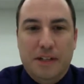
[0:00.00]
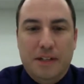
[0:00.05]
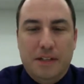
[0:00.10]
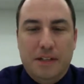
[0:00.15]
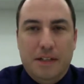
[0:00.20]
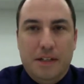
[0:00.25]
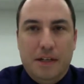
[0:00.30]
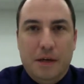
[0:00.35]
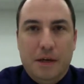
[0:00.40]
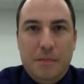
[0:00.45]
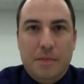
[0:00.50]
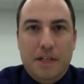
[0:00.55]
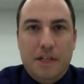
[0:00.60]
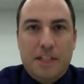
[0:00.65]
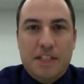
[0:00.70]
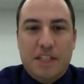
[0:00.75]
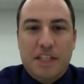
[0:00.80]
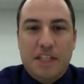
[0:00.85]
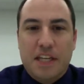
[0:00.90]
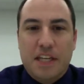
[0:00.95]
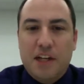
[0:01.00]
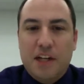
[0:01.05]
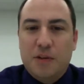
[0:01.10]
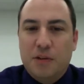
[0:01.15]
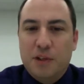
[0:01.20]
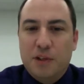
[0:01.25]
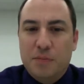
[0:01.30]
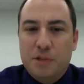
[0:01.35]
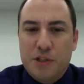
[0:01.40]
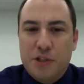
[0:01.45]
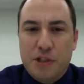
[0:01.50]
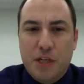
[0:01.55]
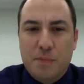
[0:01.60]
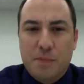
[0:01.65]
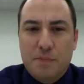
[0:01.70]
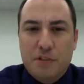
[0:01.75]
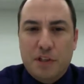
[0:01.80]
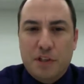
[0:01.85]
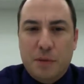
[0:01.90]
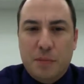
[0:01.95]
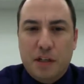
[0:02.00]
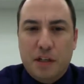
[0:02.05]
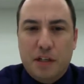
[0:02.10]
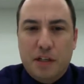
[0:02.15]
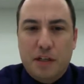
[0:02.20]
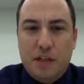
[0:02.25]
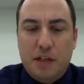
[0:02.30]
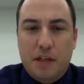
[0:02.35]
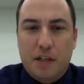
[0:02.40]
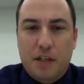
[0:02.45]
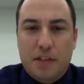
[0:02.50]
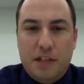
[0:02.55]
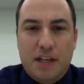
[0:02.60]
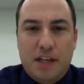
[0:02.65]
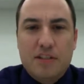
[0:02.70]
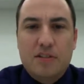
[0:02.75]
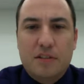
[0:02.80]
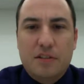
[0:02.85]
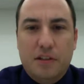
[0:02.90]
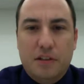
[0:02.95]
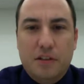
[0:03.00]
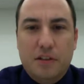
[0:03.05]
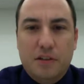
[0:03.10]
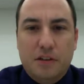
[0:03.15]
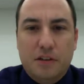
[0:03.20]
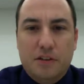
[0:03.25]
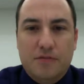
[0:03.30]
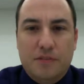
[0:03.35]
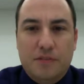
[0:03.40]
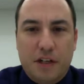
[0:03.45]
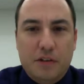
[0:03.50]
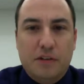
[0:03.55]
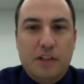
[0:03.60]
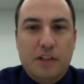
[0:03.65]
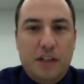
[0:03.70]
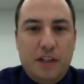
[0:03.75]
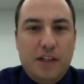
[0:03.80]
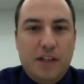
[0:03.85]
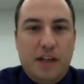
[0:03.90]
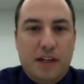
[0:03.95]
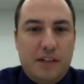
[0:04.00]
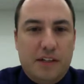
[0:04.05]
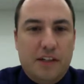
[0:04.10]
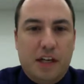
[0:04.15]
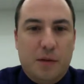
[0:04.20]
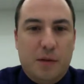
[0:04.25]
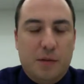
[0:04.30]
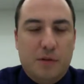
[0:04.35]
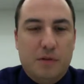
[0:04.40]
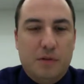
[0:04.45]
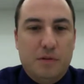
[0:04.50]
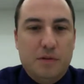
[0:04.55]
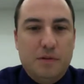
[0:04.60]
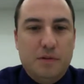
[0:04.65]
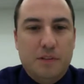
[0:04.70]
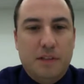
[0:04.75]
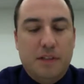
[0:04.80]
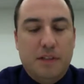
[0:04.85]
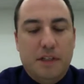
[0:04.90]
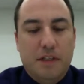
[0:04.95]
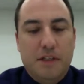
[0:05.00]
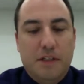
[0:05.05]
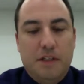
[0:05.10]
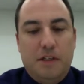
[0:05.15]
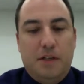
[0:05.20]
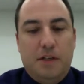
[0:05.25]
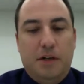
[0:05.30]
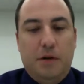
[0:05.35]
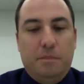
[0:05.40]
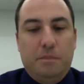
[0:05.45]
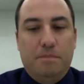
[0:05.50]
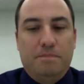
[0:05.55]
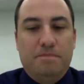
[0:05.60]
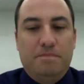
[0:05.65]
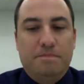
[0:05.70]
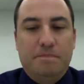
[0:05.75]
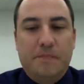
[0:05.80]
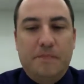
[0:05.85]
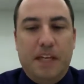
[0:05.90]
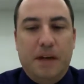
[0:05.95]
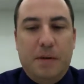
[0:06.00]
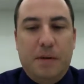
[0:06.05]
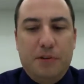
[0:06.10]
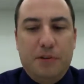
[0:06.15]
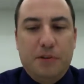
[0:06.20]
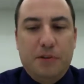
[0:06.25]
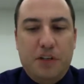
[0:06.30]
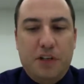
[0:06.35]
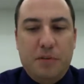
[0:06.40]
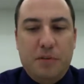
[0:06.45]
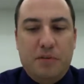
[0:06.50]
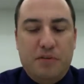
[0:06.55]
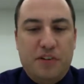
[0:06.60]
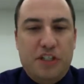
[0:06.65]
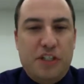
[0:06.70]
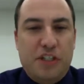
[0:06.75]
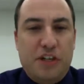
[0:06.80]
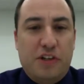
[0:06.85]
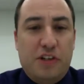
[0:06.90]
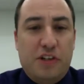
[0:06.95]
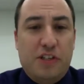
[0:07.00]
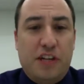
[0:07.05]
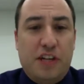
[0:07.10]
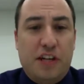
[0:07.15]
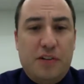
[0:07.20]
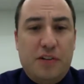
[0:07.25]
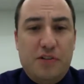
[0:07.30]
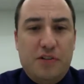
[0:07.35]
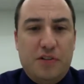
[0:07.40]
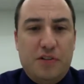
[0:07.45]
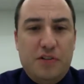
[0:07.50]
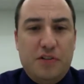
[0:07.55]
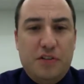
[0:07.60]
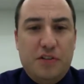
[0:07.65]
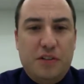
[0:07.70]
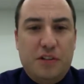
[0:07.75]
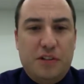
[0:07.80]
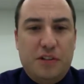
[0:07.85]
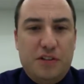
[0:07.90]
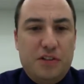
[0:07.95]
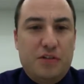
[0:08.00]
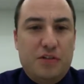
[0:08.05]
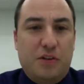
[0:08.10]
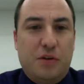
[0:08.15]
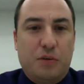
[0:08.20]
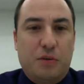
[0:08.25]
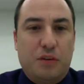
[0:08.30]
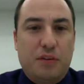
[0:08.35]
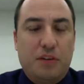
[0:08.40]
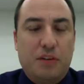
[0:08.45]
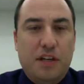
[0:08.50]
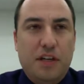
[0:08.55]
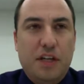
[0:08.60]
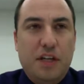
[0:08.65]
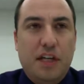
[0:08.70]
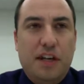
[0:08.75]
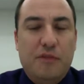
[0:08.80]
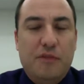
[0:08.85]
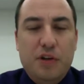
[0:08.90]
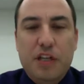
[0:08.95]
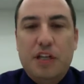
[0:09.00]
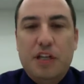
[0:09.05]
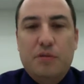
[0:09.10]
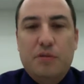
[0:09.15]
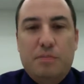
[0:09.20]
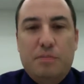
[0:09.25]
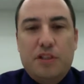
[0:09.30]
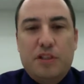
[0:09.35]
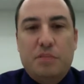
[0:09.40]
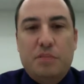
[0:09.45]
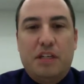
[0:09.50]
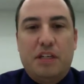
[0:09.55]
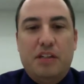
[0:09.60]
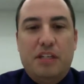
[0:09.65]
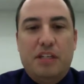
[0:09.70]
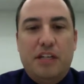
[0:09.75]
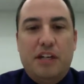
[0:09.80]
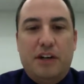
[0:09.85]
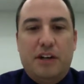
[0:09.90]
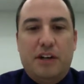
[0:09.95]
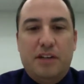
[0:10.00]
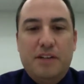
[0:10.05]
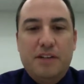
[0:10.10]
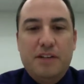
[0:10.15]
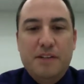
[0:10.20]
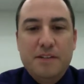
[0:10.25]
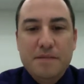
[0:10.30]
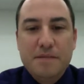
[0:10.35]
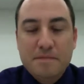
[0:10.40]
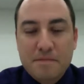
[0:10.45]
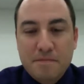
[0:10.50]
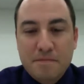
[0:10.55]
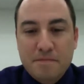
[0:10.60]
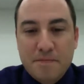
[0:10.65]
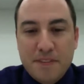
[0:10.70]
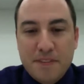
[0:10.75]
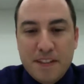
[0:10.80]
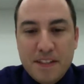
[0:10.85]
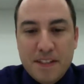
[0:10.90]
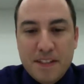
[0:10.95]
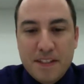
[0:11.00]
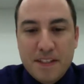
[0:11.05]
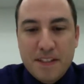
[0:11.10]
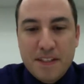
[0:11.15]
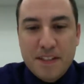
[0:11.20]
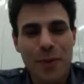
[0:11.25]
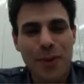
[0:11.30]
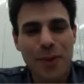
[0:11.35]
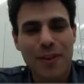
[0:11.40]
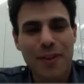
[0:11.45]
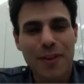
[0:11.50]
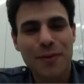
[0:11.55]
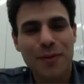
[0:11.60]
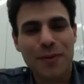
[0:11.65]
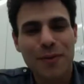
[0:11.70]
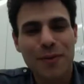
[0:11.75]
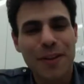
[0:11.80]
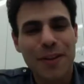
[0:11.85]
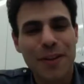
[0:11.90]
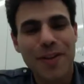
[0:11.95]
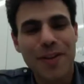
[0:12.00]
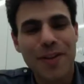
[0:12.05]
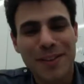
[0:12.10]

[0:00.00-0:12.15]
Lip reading: It's not going to be cheap. It's going to make a Tesla look fairly economical. But there are a number of engineering challenges to start with. If you need to put we have helicopters. Isn't that what we're looking for here?